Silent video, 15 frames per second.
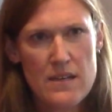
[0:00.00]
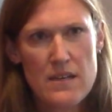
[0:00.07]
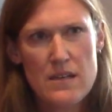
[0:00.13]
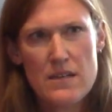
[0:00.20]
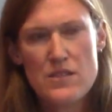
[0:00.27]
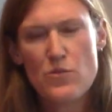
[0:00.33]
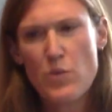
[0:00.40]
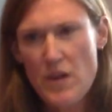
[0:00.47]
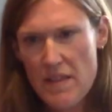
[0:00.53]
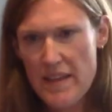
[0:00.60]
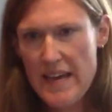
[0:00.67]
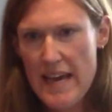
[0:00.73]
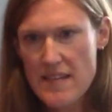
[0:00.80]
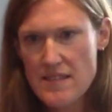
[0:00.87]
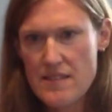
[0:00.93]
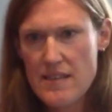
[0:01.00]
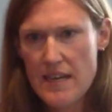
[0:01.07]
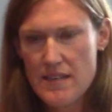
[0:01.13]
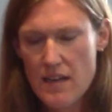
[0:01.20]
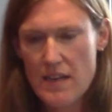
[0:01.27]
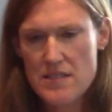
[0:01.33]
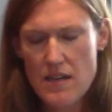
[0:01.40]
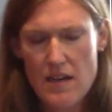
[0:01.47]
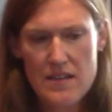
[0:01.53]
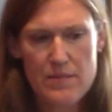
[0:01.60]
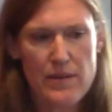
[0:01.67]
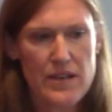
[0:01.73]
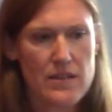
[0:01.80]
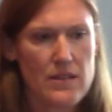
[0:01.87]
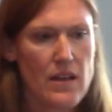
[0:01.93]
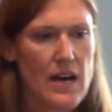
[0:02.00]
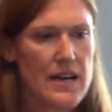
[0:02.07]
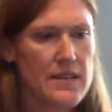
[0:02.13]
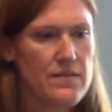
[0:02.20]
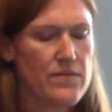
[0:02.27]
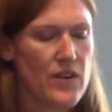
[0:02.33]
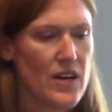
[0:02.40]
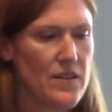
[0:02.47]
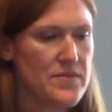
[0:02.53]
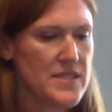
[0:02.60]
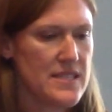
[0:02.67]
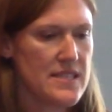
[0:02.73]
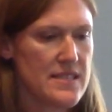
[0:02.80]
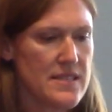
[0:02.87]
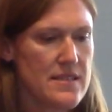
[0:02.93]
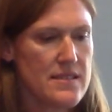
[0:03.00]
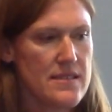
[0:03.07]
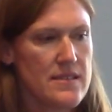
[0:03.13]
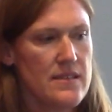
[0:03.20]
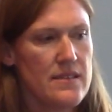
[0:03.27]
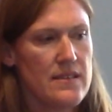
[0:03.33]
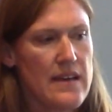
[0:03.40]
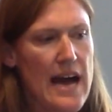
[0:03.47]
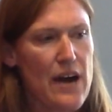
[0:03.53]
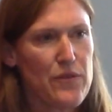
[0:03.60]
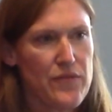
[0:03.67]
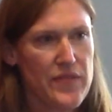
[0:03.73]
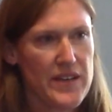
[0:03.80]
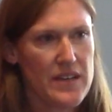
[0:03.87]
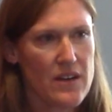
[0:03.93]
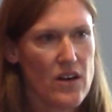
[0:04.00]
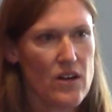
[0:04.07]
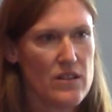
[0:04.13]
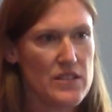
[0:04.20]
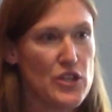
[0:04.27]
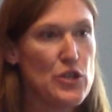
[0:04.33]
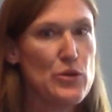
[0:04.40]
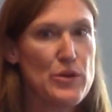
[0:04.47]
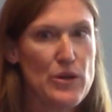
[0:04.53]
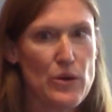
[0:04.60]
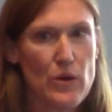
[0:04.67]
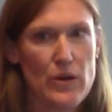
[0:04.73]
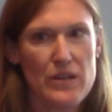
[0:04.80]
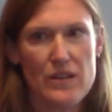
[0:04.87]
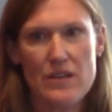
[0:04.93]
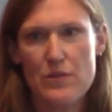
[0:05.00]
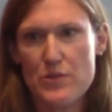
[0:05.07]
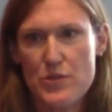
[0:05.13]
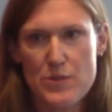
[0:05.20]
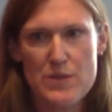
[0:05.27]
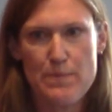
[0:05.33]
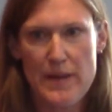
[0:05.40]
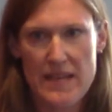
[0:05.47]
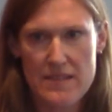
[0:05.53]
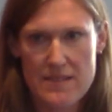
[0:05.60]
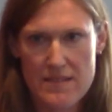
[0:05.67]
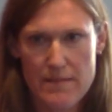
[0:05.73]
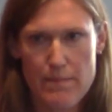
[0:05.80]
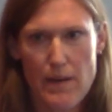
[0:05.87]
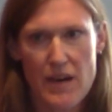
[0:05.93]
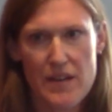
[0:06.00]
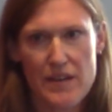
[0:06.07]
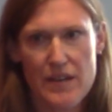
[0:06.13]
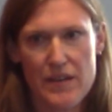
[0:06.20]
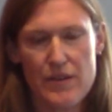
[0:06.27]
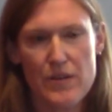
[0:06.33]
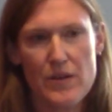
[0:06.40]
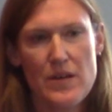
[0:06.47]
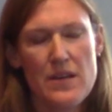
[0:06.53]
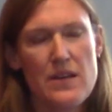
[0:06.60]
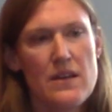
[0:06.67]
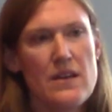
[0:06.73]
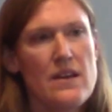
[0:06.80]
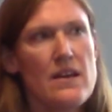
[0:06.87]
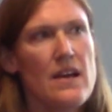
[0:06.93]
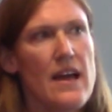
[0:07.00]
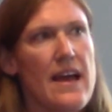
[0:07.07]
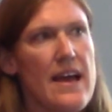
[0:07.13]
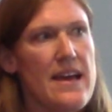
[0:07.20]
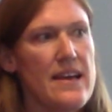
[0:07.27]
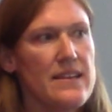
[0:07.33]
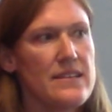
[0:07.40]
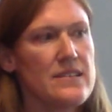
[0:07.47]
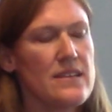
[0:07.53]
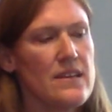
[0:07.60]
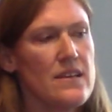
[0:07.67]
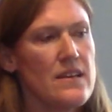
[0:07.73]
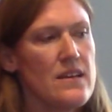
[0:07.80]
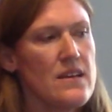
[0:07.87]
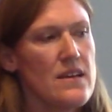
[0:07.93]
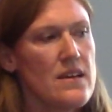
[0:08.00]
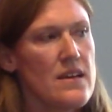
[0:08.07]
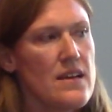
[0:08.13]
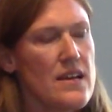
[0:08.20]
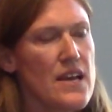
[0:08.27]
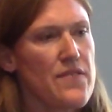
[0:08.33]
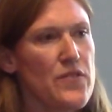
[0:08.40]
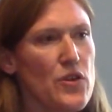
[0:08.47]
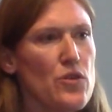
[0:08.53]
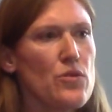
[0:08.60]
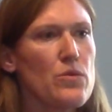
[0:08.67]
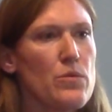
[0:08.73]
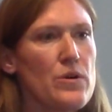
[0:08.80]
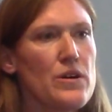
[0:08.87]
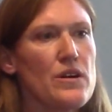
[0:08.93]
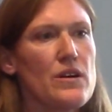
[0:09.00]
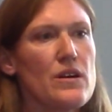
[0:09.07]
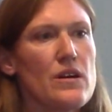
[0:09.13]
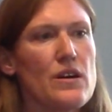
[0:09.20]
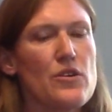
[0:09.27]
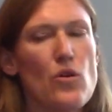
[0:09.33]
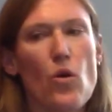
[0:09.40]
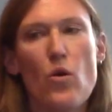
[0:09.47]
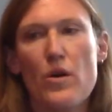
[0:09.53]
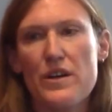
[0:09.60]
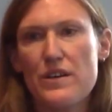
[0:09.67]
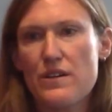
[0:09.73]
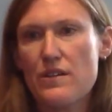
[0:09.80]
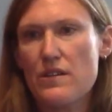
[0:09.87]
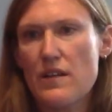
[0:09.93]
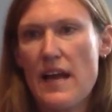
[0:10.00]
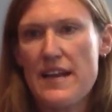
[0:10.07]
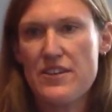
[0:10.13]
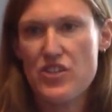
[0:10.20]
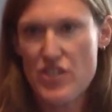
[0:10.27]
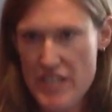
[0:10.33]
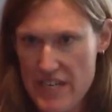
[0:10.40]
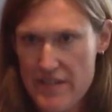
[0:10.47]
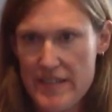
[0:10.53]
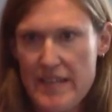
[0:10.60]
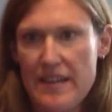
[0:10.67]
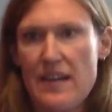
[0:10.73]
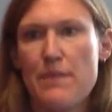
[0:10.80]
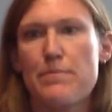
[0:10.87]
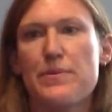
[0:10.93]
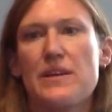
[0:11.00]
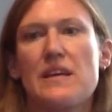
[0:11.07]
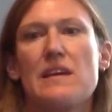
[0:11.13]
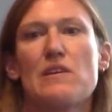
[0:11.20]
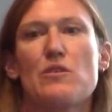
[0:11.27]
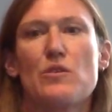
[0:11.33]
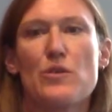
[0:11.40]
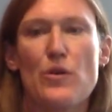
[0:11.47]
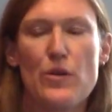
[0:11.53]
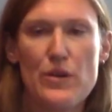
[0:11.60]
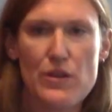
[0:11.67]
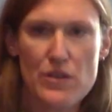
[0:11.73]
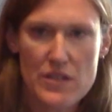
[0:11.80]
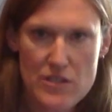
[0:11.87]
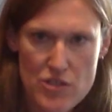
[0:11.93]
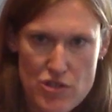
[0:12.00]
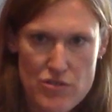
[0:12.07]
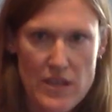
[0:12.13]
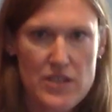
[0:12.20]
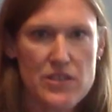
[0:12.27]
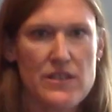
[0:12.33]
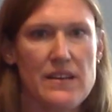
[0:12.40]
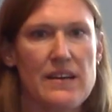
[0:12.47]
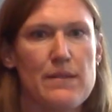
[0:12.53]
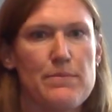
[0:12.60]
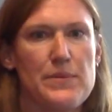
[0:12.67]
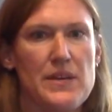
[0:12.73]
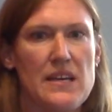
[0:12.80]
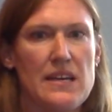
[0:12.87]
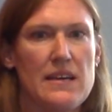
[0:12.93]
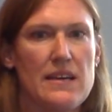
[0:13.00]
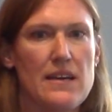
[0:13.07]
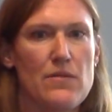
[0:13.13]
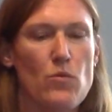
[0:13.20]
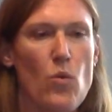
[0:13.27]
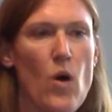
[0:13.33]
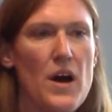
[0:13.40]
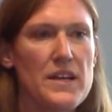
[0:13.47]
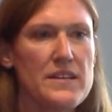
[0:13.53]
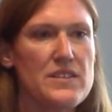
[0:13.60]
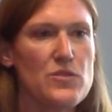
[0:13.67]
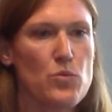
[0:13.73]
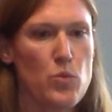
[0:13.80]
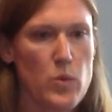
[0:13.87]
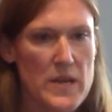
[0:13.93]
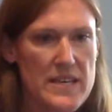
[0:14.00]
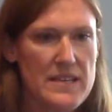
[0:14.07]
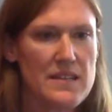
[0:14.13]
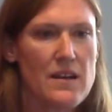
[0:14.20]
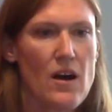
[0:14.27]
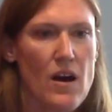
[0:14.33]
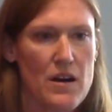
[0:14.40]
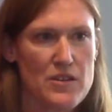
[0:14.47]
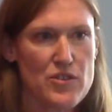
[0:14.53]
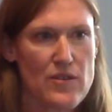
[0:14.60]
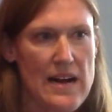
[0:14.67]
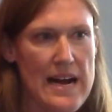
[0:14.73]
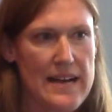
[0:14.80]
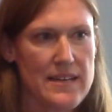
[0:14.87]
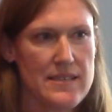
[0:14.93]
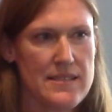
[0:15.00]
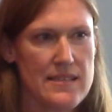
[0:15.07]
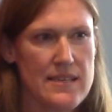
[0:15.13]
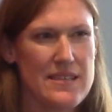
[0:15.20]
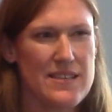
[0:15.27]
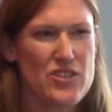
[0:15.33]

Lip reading: So one of the cases I talk about a lot involves this outfit called Unioil, which was based in Monaco. And if you were an oil engineering company or an oil construction company and wanted to win contracts in a